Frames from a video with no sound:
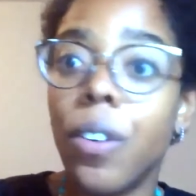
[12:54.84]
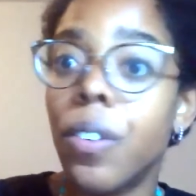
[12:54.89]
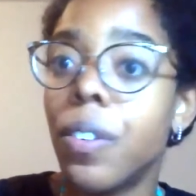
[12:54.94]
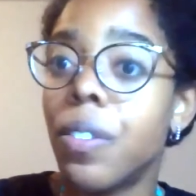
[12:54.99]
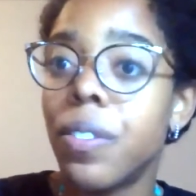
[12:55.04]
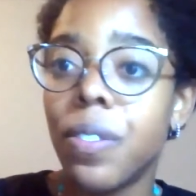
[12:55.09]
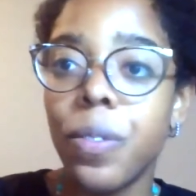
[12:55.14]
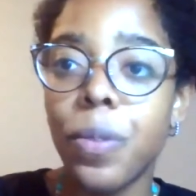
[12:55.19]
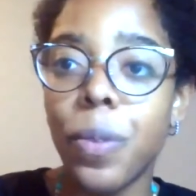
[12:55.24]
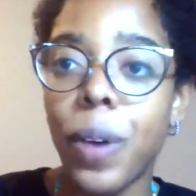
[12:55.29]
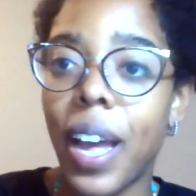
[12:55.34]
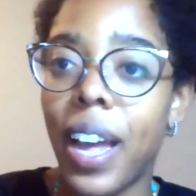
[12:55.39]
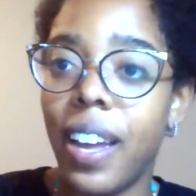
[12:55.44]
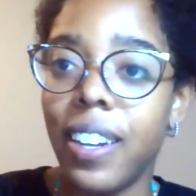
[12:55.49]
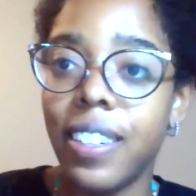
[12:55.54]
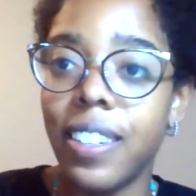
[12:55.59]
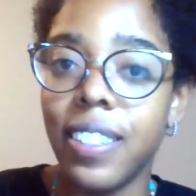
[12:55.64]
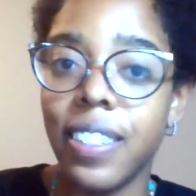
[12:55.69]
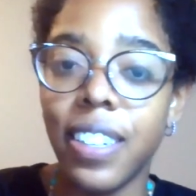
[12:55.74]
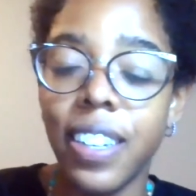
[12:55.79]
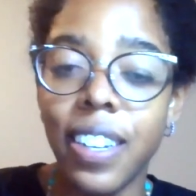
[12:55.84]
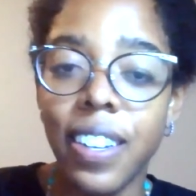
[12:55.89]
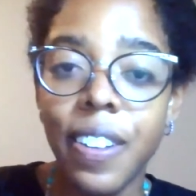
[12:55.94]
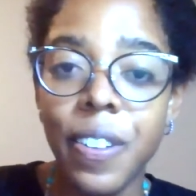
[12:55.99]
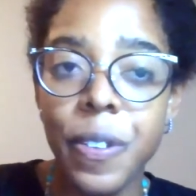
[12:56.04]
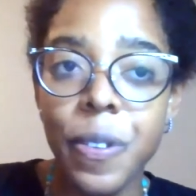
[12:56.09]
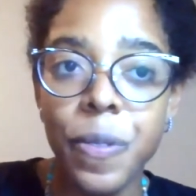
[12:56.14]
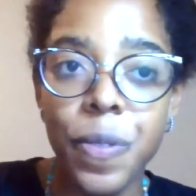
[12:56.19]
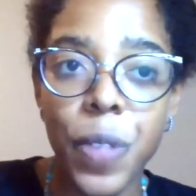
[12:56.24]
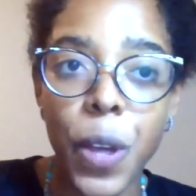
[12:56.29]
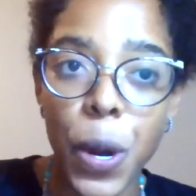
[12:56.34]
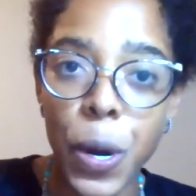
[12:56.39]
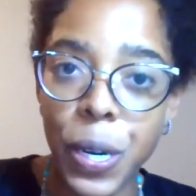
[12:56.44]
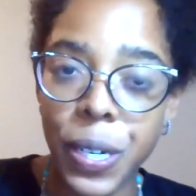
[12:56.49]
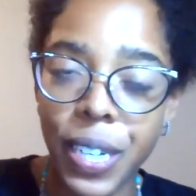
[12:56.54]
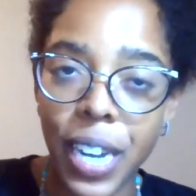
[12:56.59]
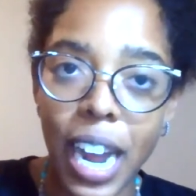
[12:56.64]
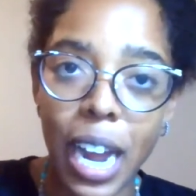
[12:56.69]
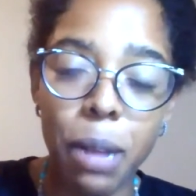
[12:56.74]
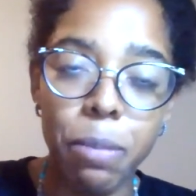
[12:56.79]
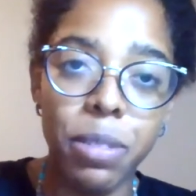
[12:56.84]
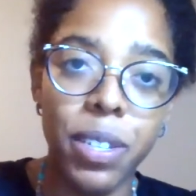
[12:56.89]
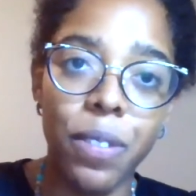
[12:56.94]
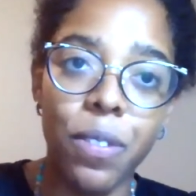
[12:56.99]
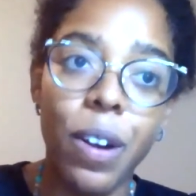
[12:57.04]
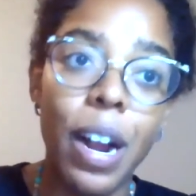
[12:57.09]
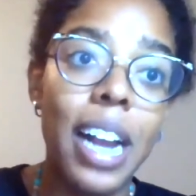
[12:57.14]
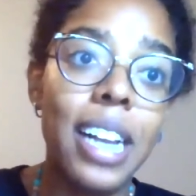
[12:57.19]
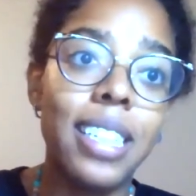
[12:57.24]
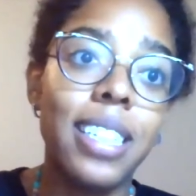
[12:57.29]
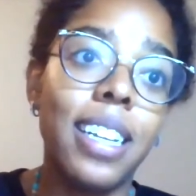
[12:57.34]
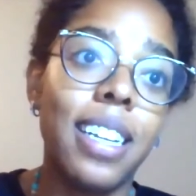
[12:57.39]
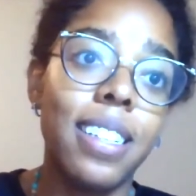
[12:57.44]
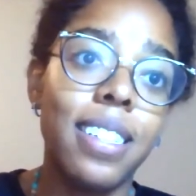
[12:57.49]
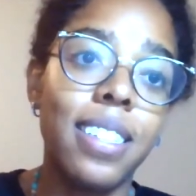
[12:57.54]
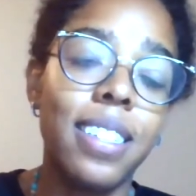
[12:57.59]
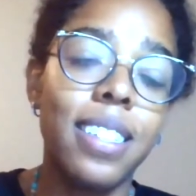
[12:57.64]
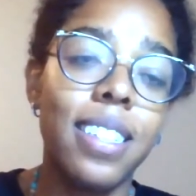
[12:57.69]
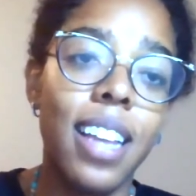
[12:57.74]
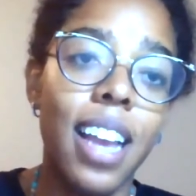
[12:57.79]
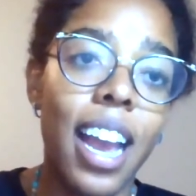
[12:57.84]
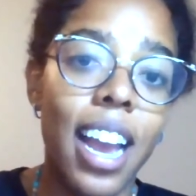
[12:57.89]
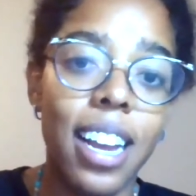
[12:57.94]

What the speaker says: go when there are times of crisis.